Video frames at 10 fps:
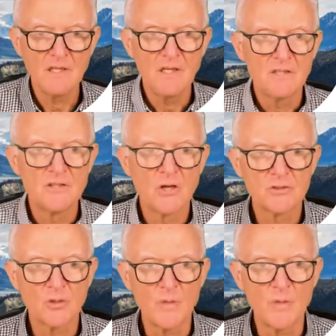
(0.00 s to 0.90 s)
Note
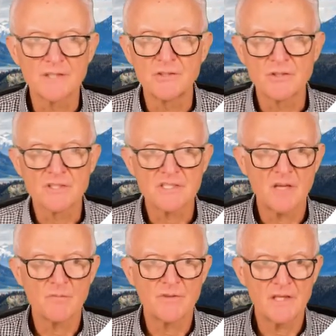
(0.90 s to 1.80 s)
that we could do the same
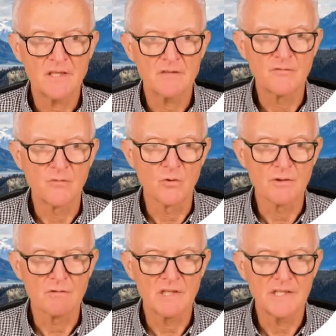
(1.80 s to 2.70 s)
thing for the
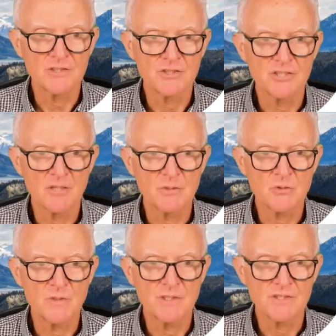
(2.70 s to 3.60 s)
relationship
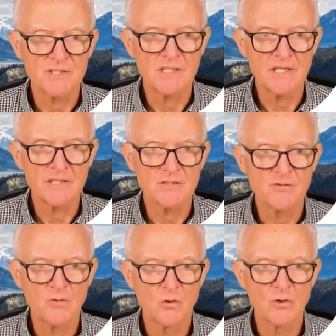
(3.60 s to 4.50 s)
between
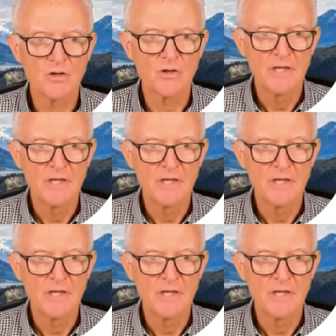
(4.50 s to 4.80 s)
CH4